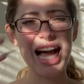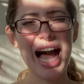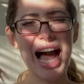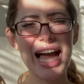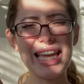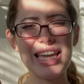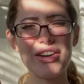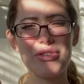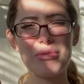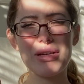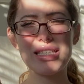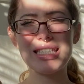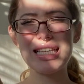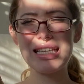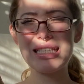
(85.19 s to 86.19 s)
I can't remember.
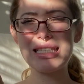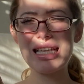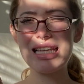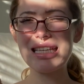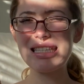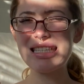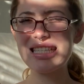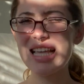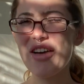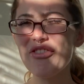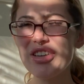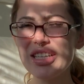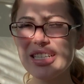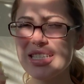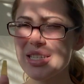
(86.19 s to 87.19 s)
It says
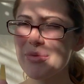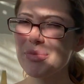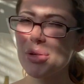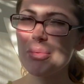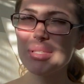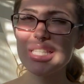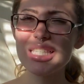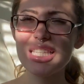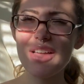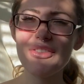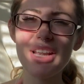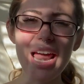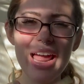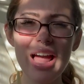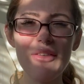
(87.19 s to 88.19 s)
seven, something with the
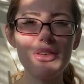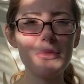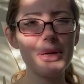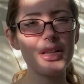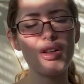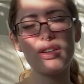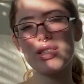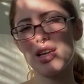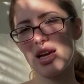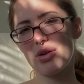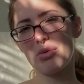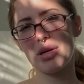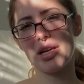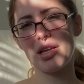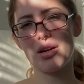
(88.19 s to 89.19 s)
seven. I have it in my closet. I don't
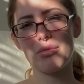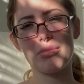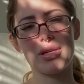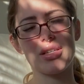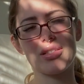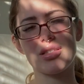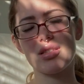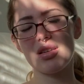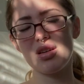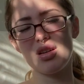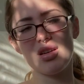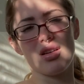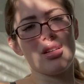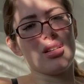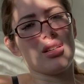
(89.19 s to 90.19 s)
want to get up because
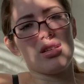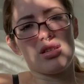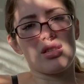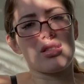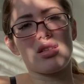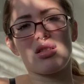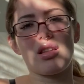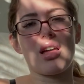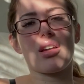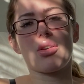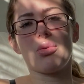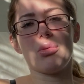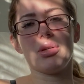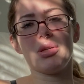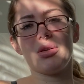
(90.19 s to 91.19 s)
there's a lot
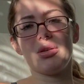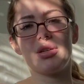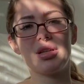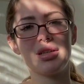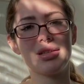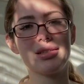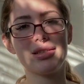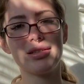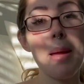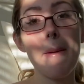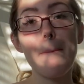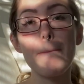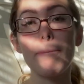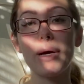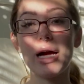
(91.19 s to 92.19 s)
going on.
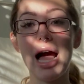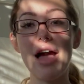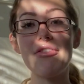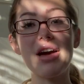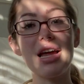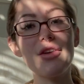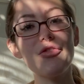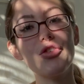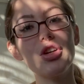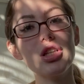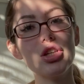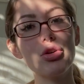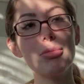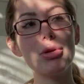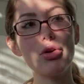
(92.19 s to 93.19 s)
But I've had it for a
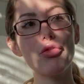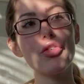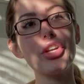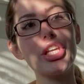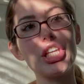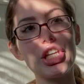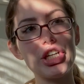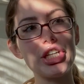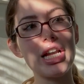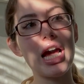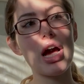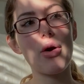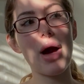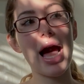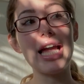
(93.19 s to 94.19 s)
little bit over a year
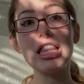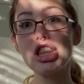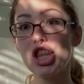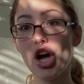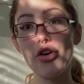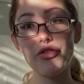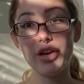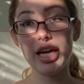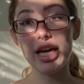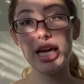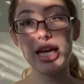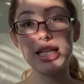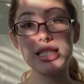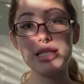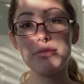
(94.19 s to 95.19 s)
now. I love
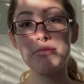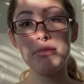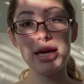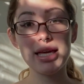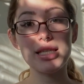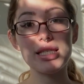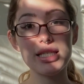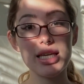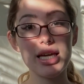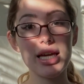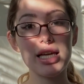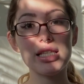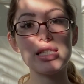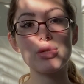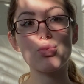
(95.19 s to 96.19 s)
it. It's amazing.
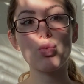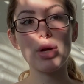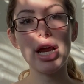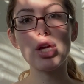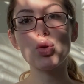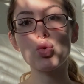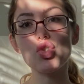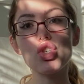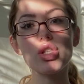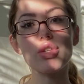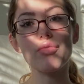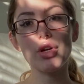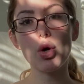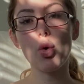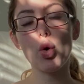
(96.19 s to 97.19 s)
It's what I usually
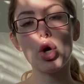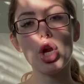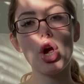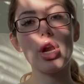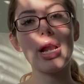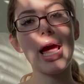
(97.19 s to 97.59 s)
record on.